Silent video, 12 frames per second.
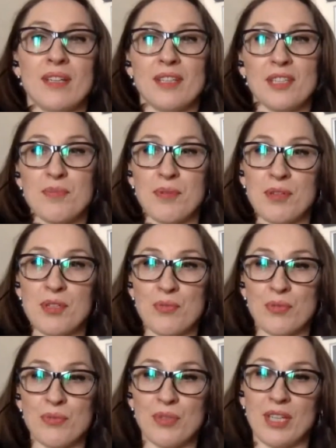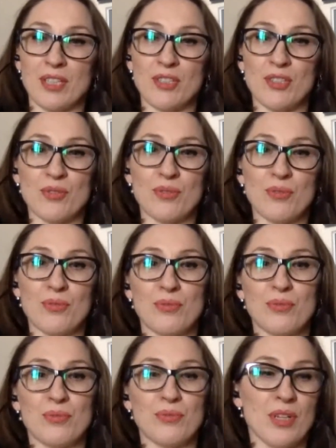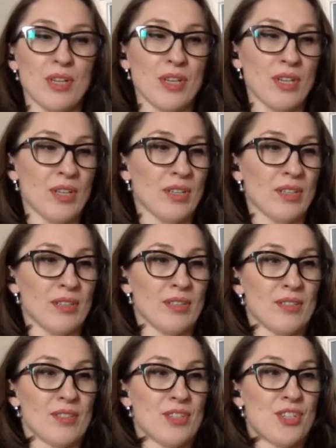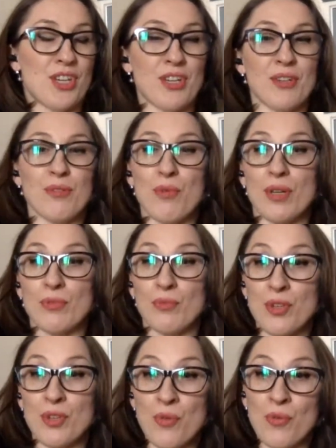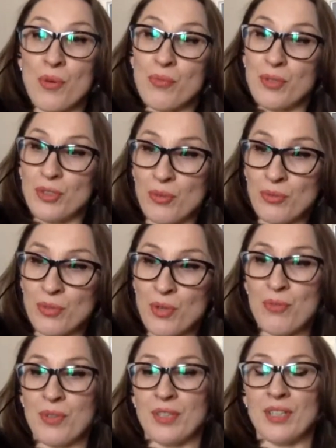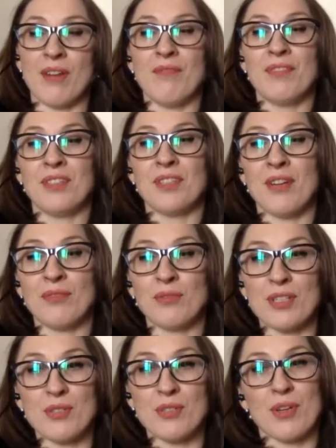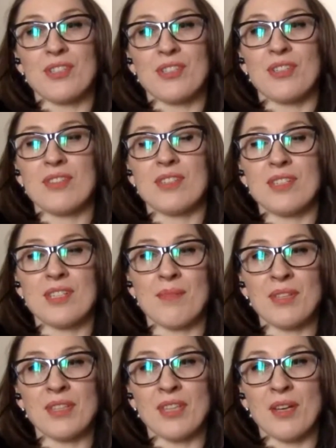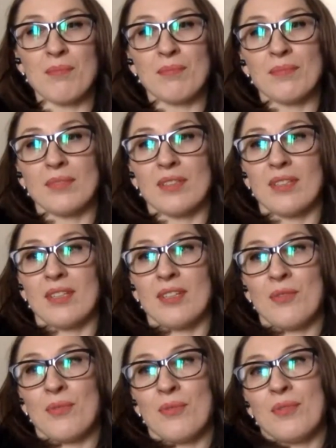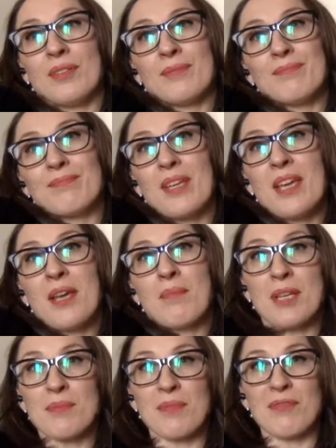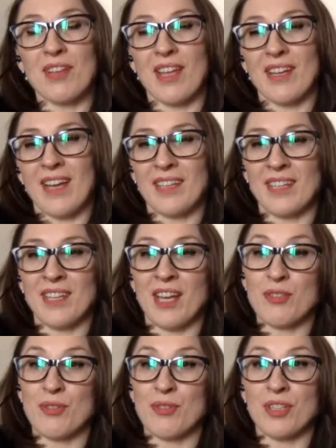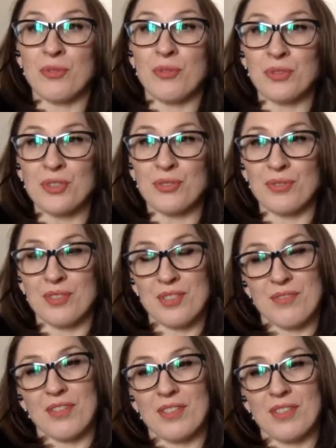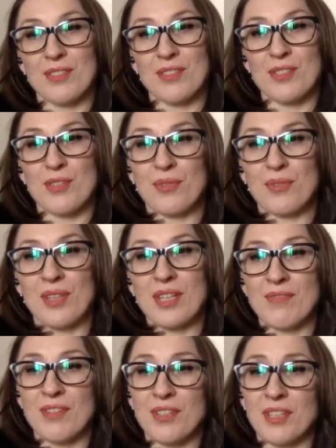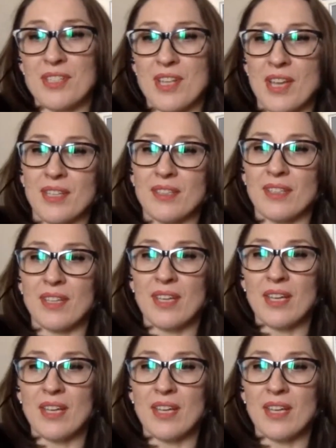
experience where we get to share what we know, what we don't know, and confident enough to ask questions is something that, you know, makes me feel like I can actually go into this field. So that's very exciting.